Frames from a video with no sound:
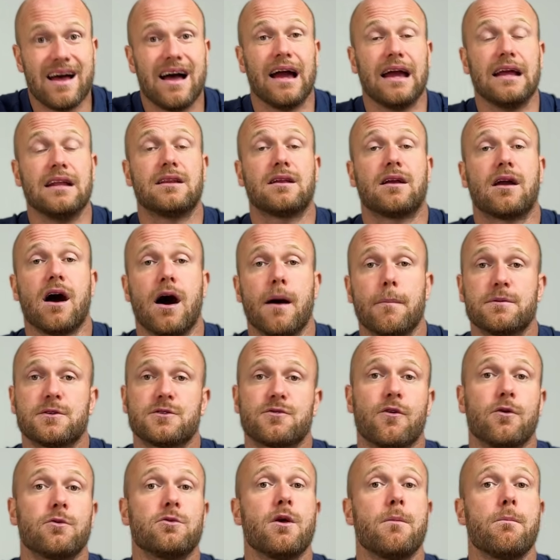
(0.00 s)
It comes
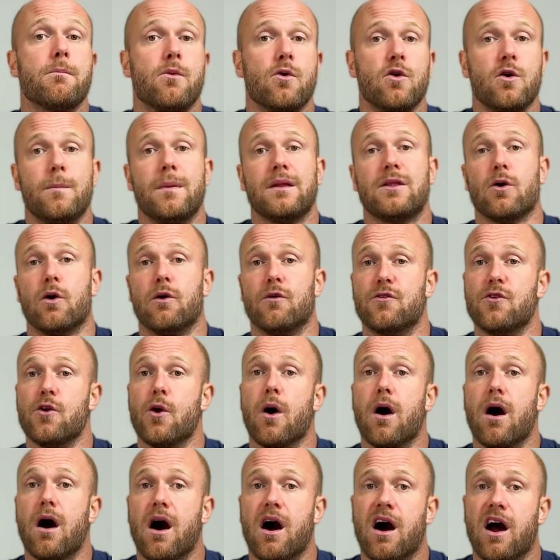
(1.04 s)
from the movement of your
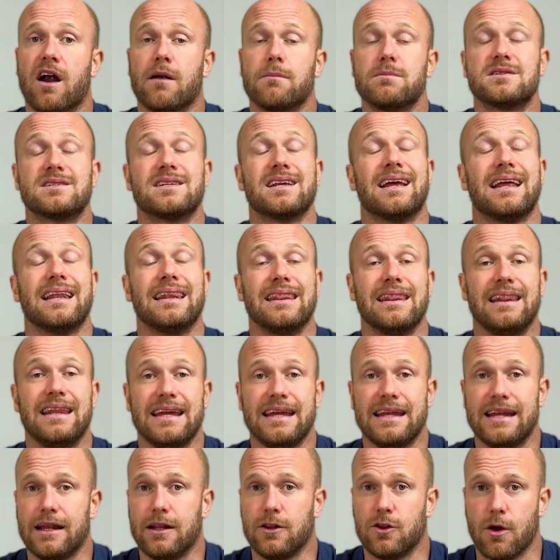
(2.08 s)
arms
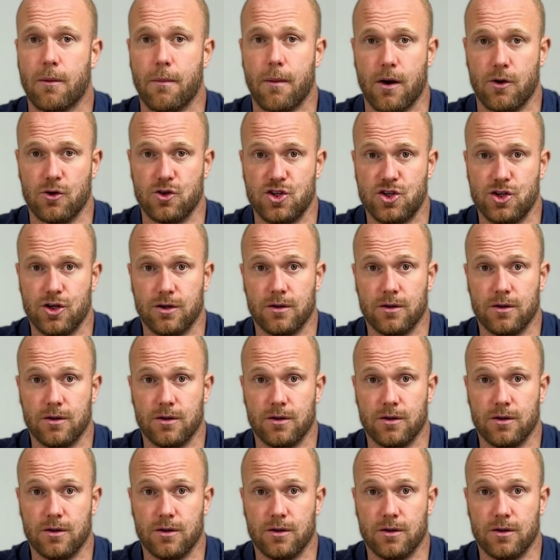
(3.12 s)
leading the motion.